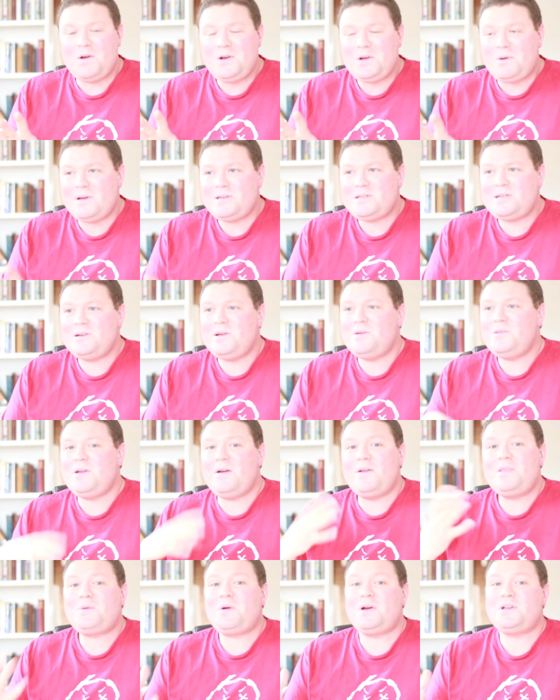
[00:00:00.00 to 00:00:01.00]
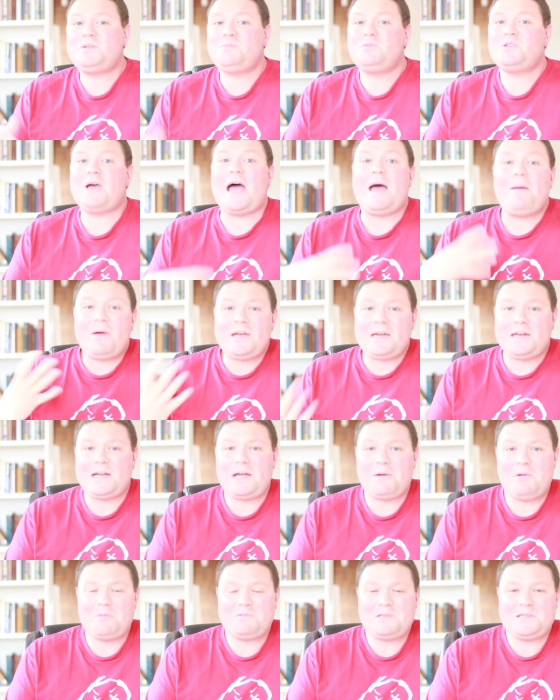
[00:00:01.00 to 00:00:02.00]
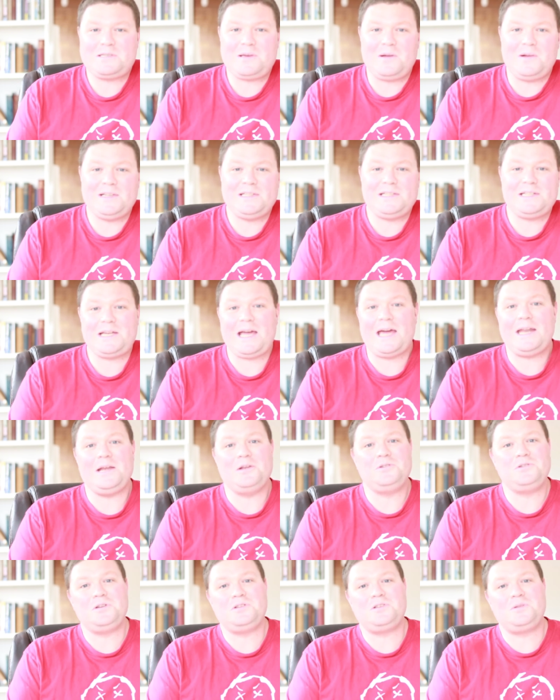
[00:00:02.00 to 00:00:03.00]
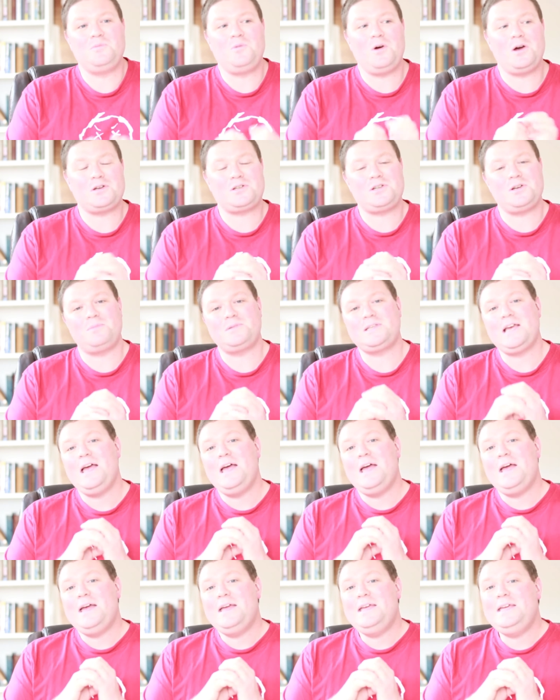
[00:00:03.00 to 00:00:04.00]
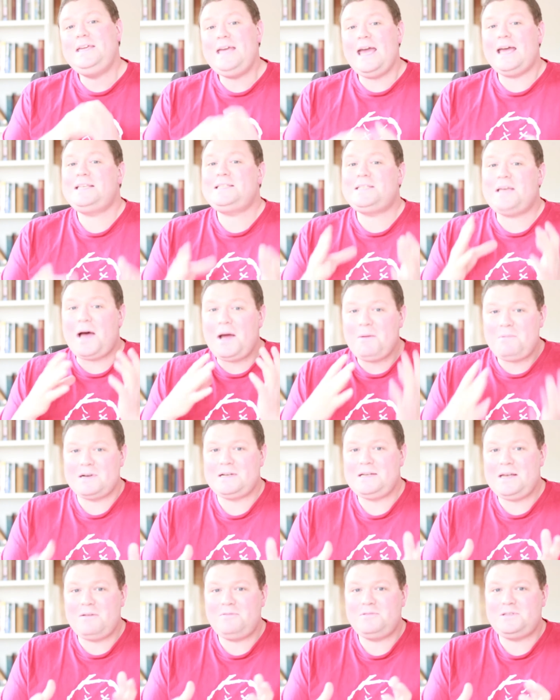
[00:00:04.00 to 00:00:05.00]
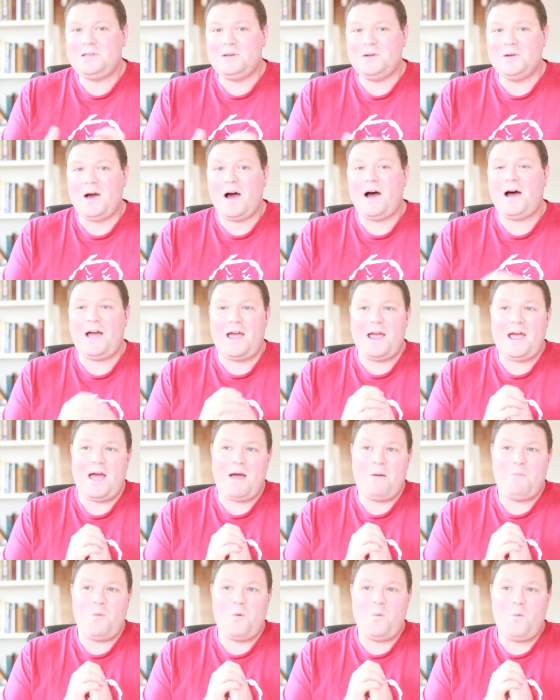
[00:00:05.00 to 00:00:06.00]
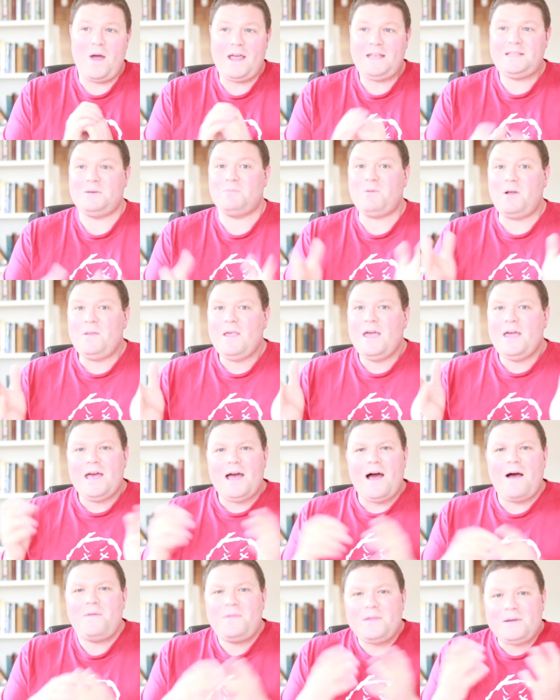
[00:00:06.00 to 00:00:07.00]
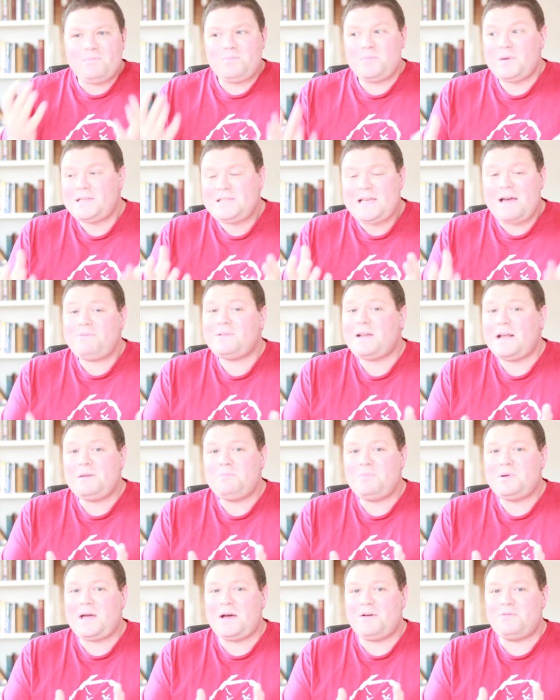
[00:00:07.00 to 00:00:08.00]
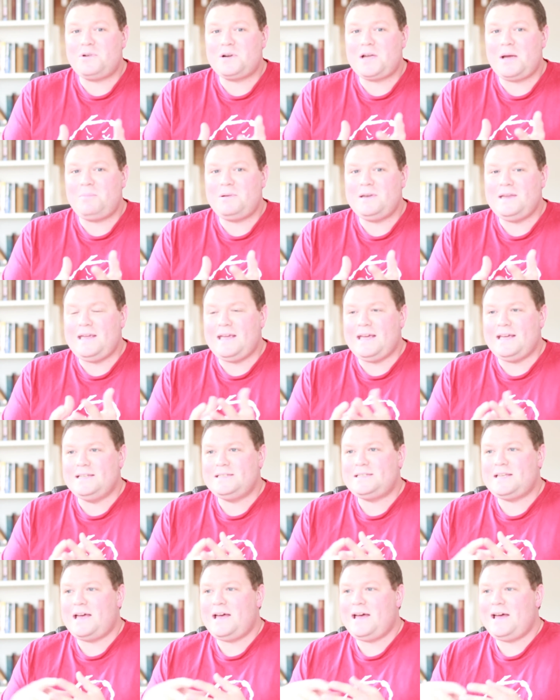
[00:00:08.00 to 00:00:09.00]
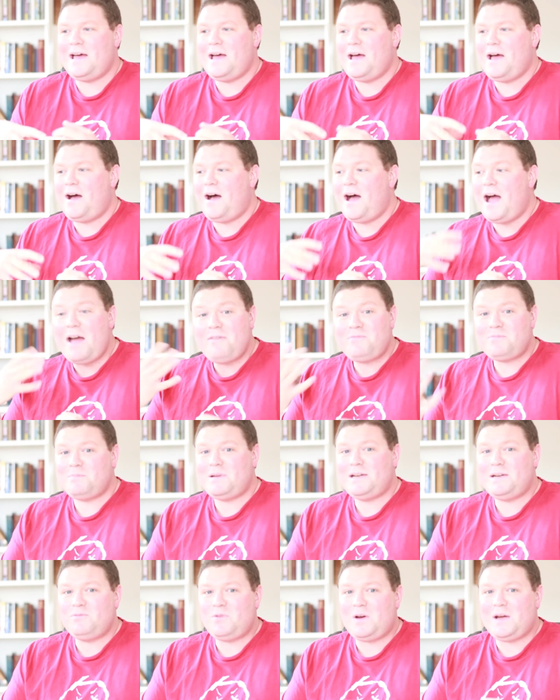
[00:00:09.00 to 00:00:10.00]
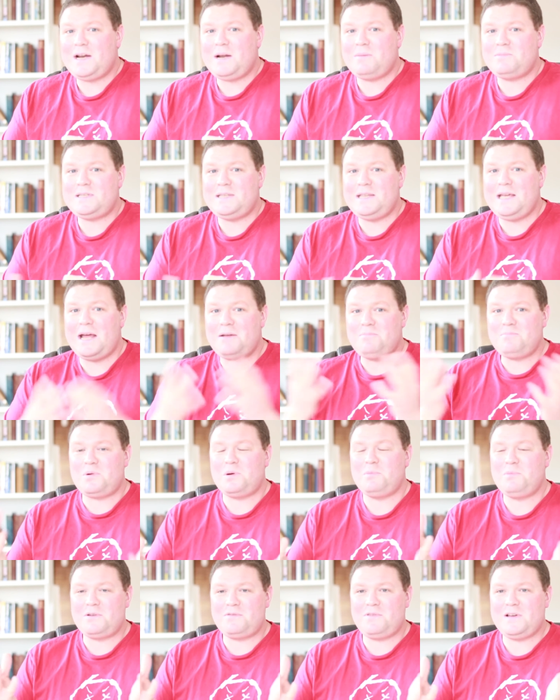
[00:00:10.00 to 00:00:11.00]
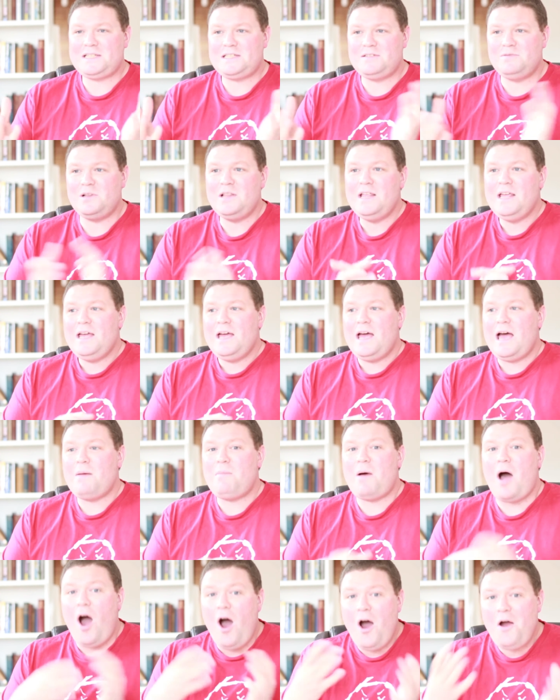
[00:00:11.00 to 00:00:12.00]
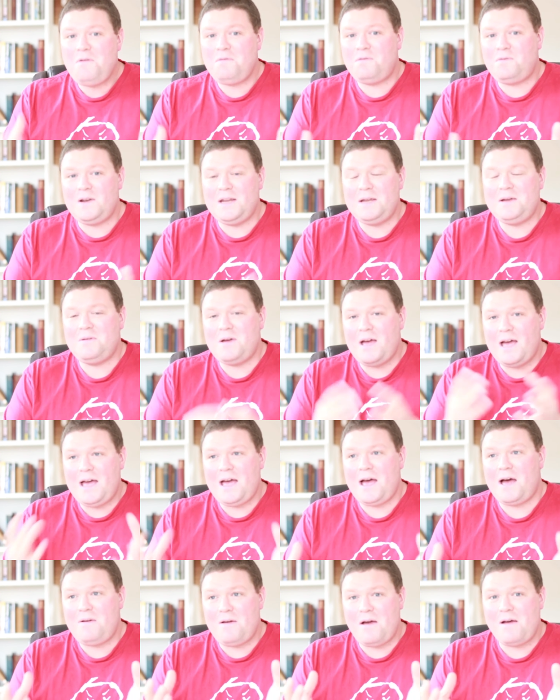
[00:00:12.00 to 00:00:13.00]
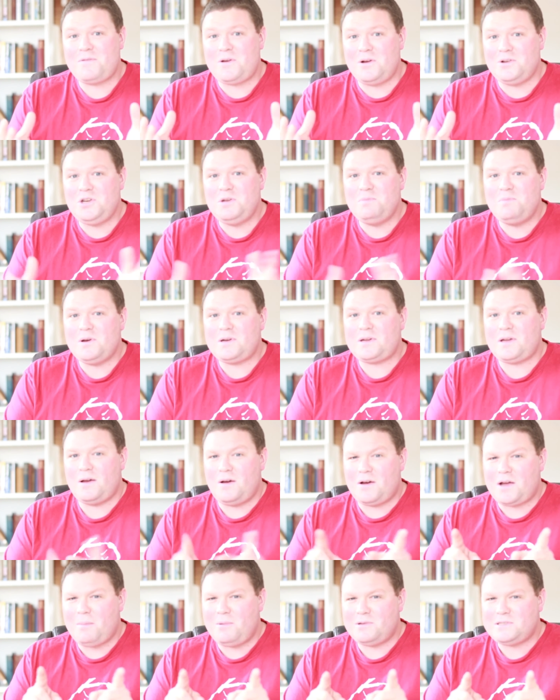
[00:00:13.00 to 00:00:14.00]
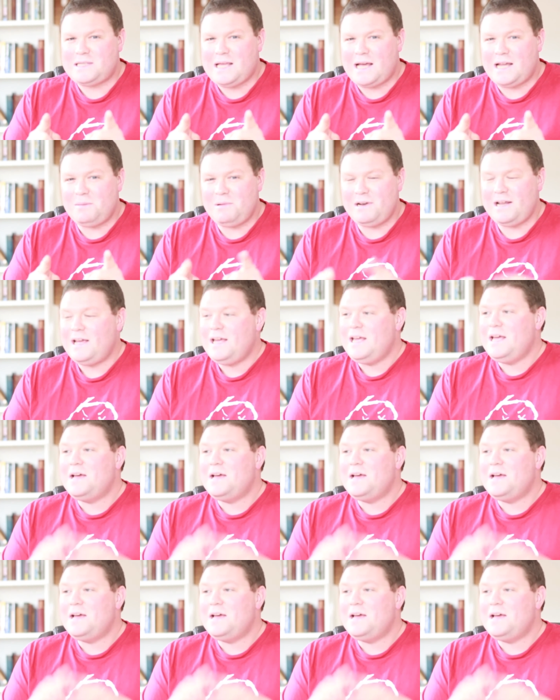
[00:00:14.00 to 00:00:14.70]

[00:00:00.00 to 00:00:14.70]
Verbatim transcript: only question, no. The other question was, am I going to come up to Scotland again and do some workshops? Yes, I would love to. I am waiting, well, I think because I haven't had a book out for a couple of years, I haven't been invited up to the Edinburgh Book Festival, but hopefully I've got a new book, I'll come on to that in a minute,